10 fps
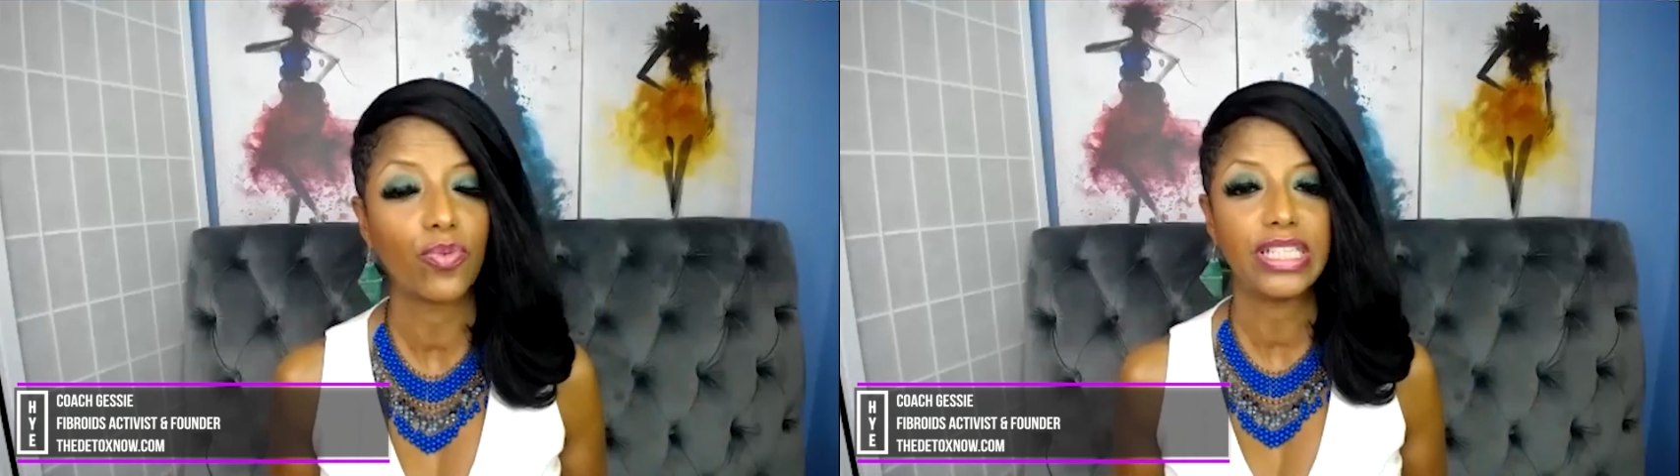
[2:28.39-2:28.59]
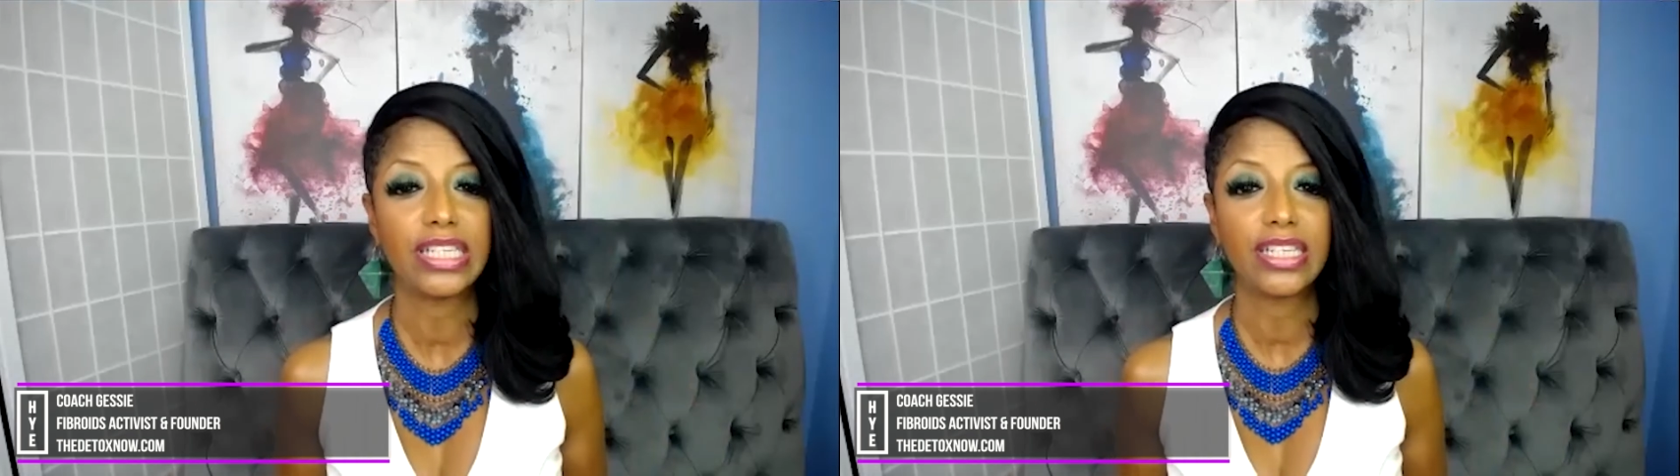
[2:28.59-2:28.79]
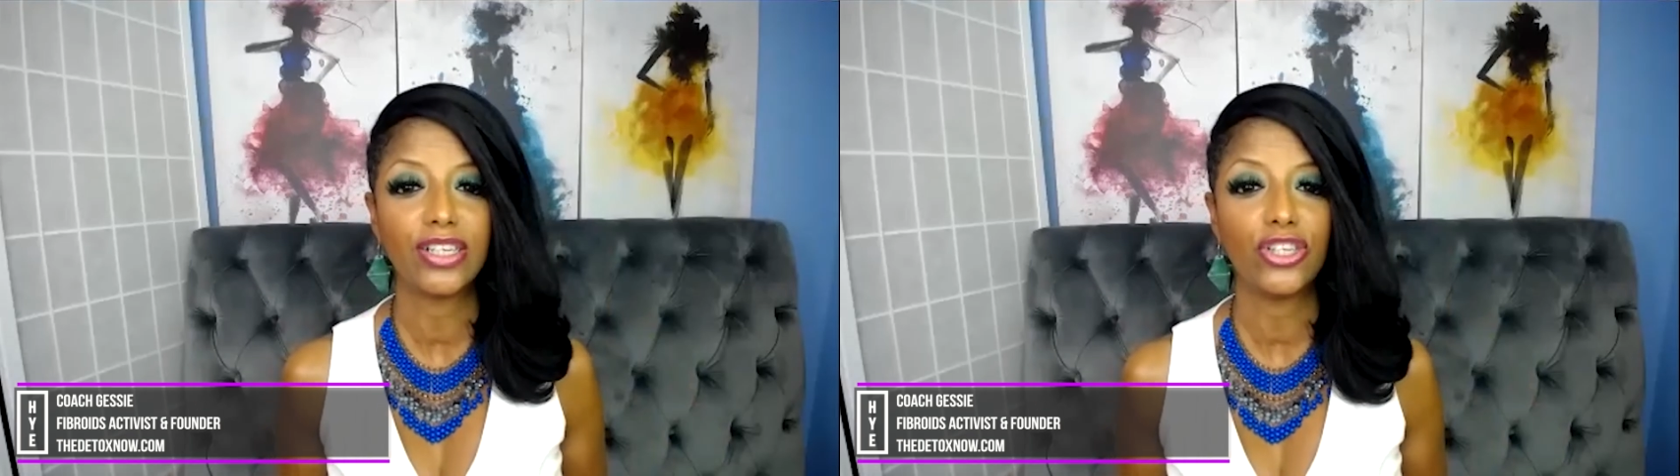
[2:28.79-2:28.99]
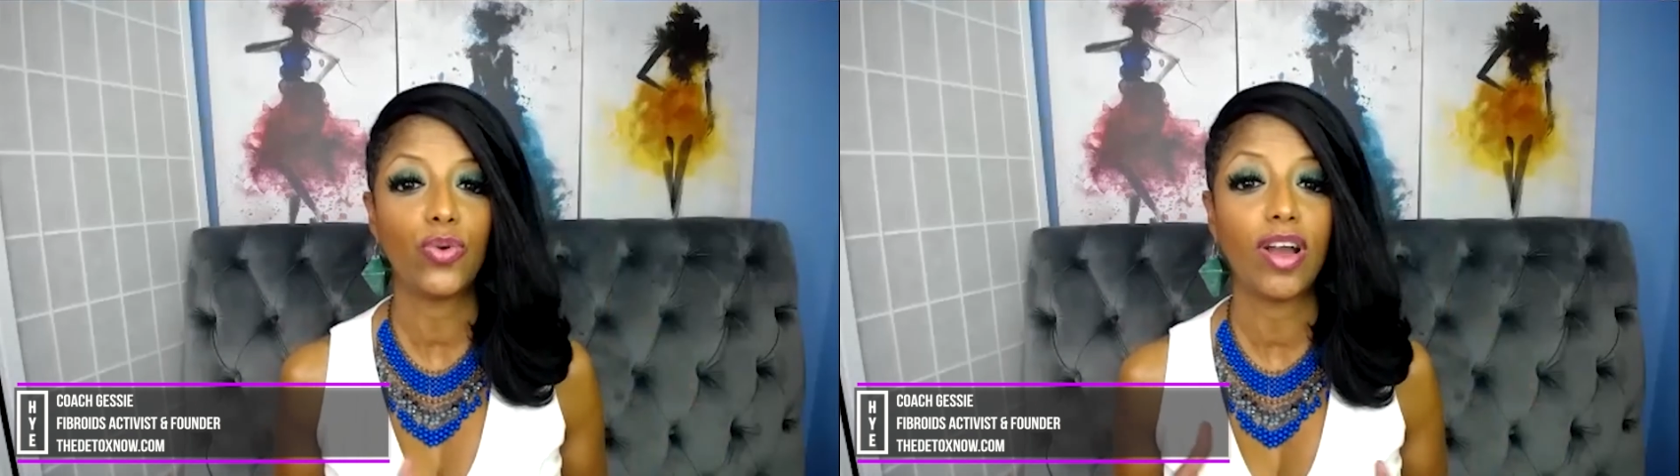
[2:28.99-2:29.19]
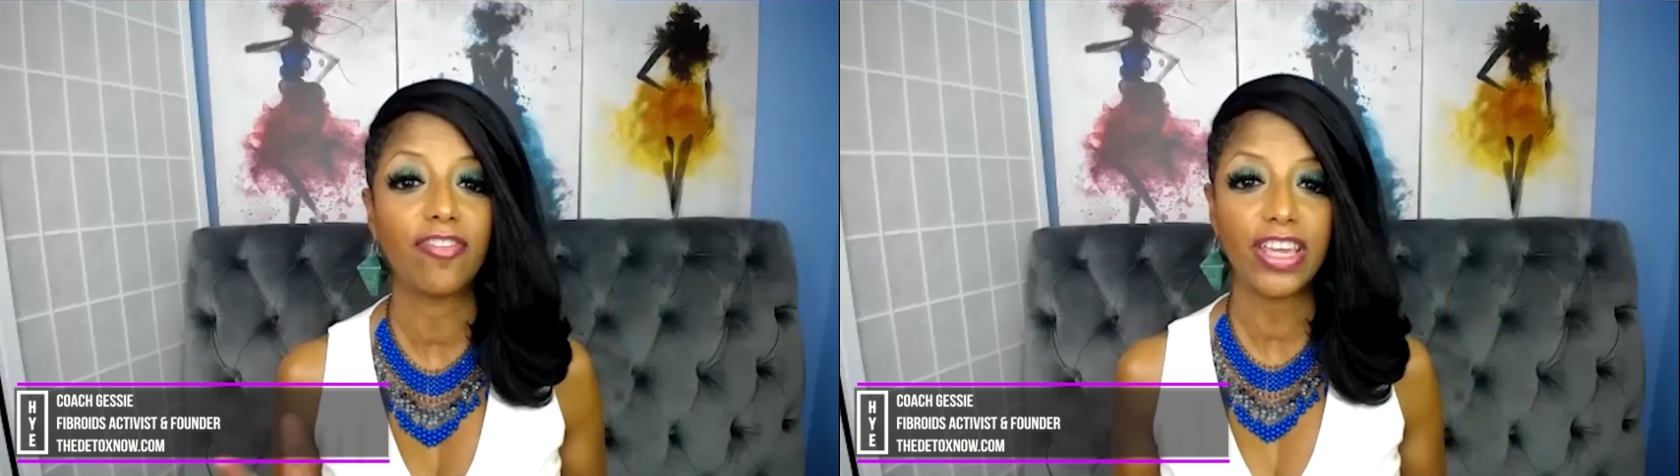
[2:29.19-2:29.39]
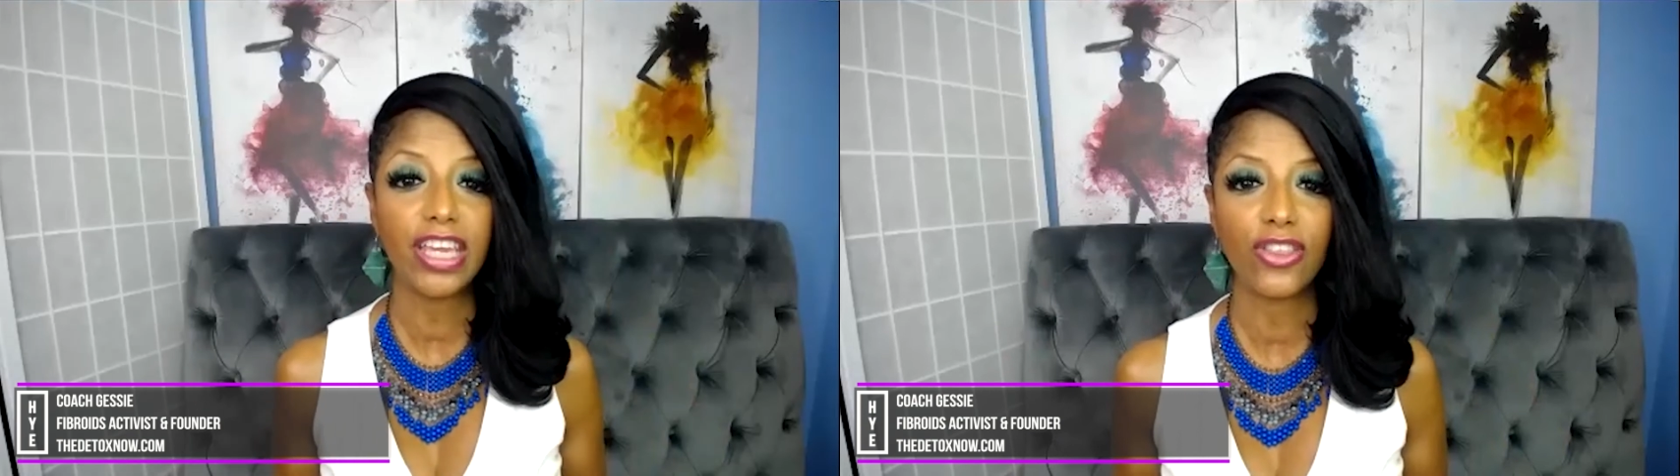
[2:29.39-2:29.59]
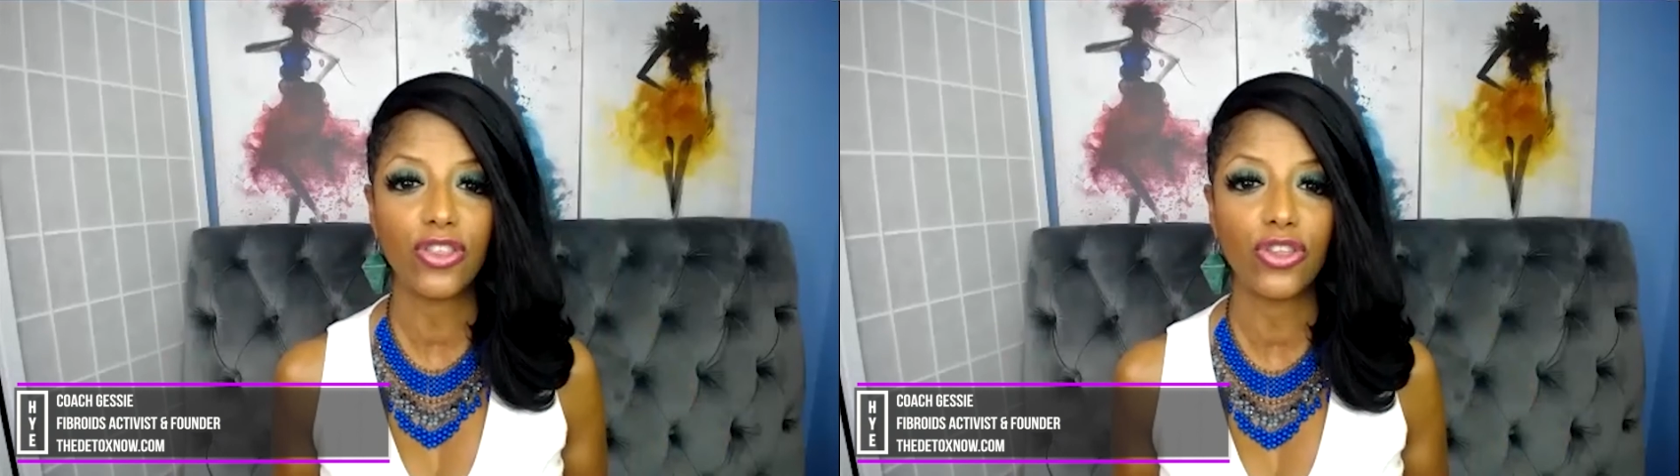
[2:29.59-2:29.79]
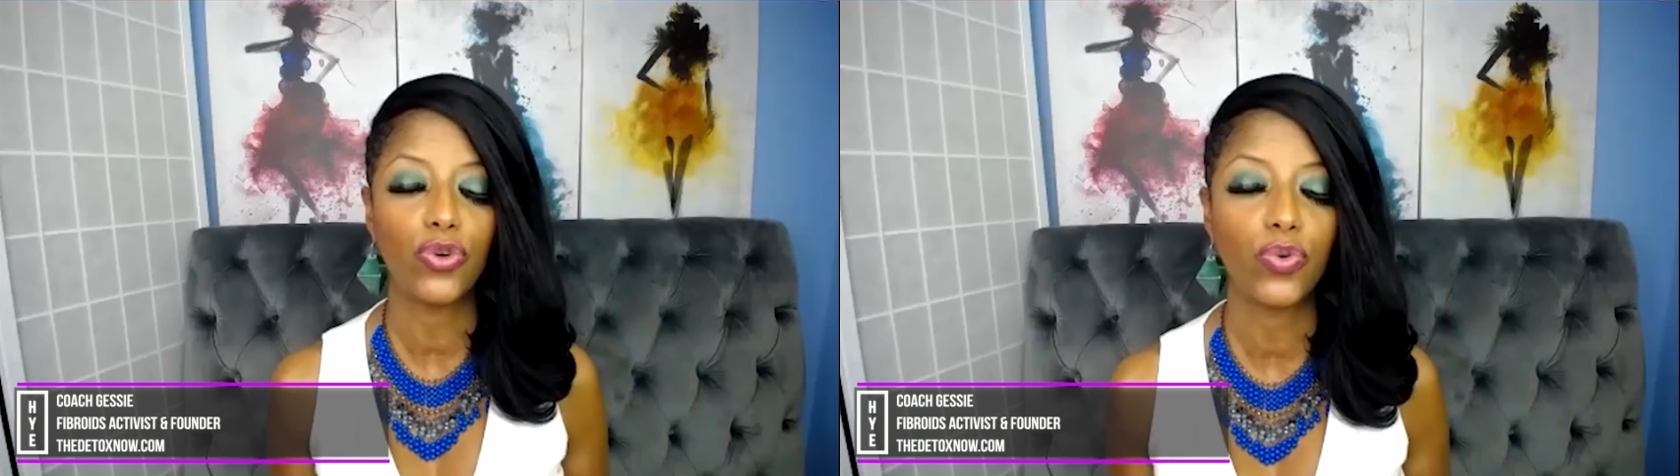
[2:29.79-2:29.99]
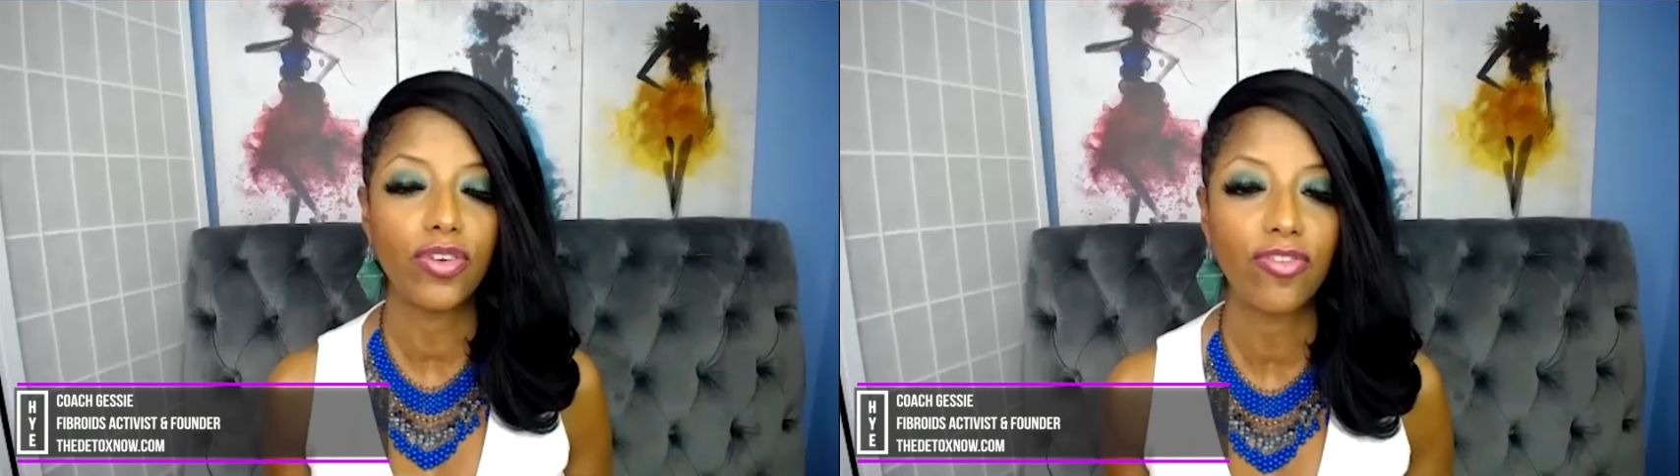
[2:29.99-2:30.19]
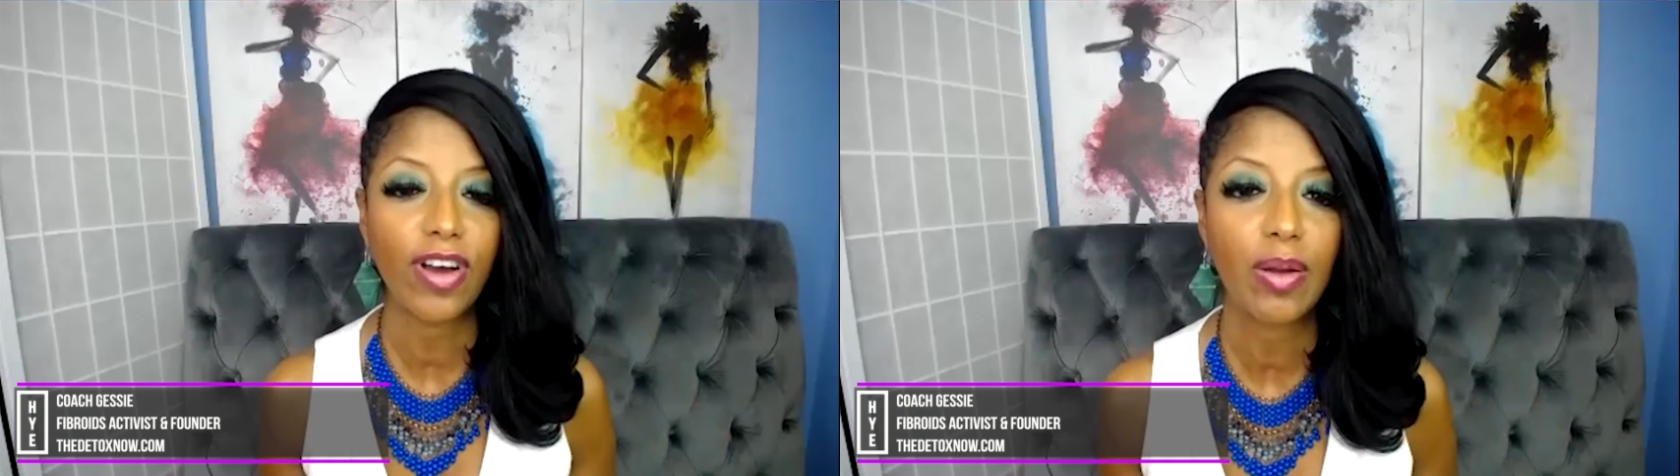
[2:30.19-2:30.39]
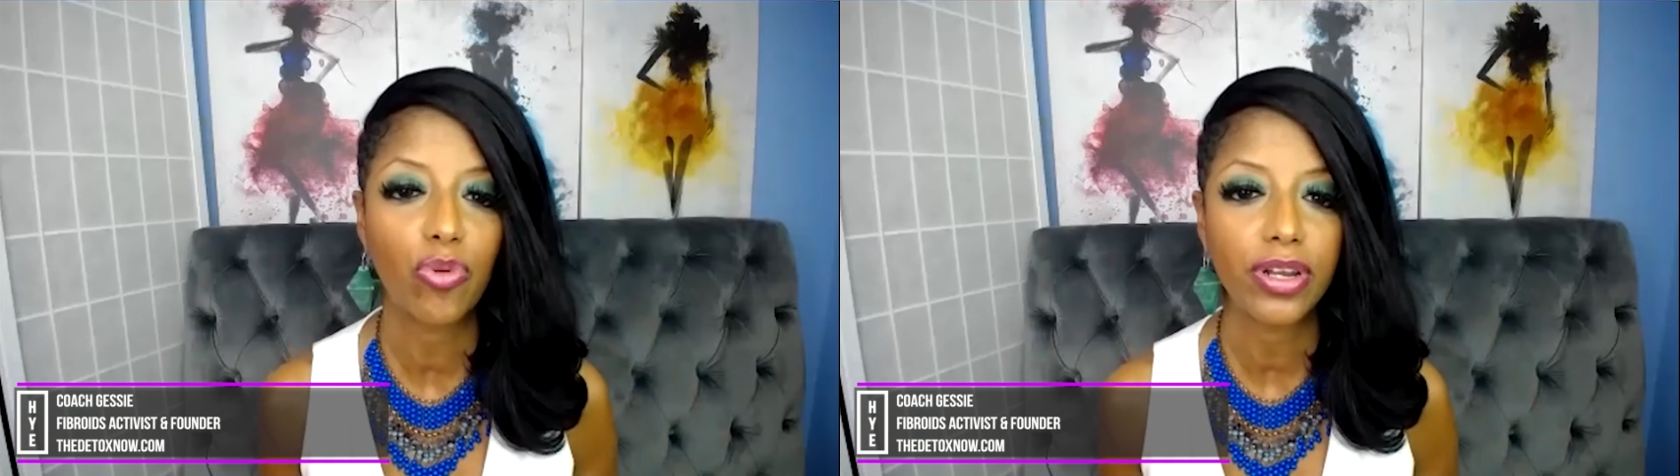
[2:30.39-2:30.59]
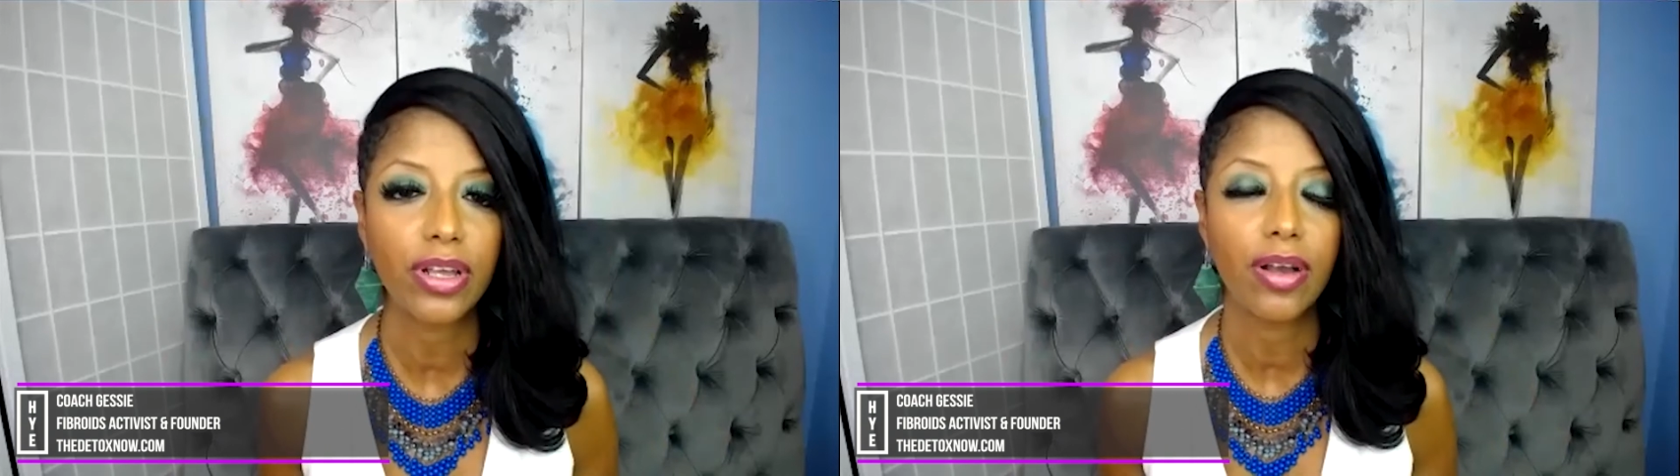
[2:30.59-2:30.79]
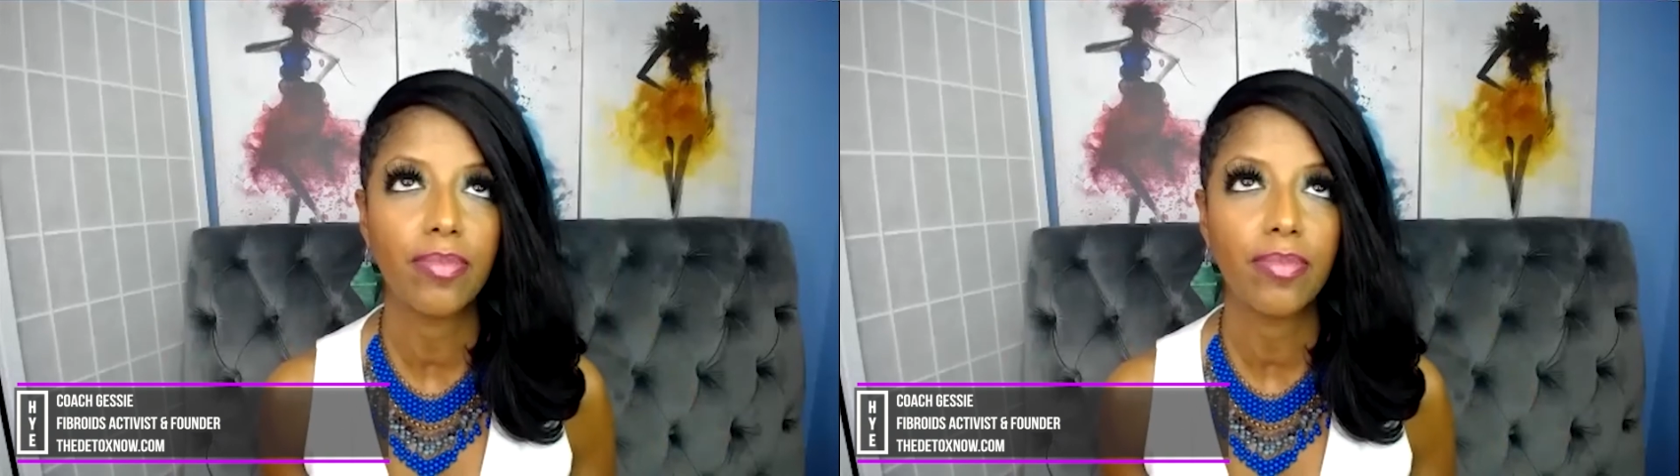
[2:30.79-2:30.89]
we did a UFE, the uterine fibroid